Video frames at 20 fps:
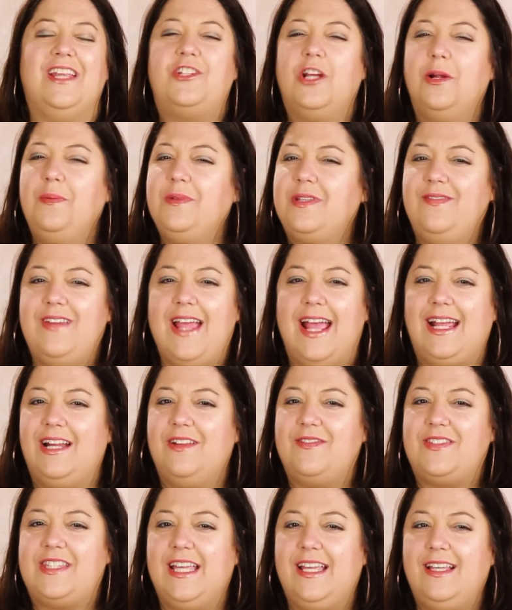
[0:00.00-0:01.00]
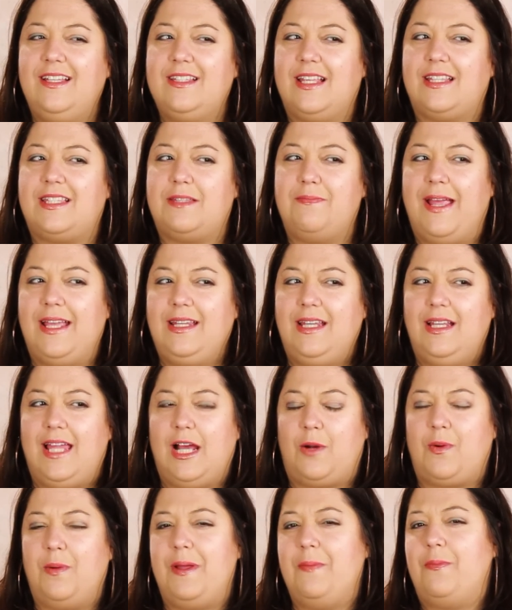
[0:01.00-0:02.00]
In terms of negative things, it's mainly
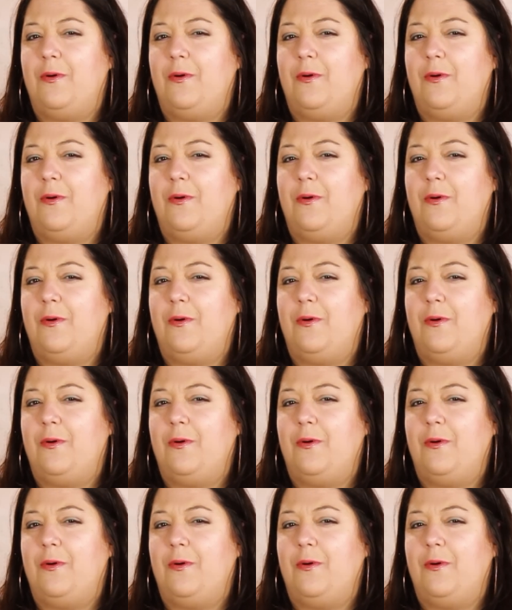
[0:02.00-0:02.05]
like when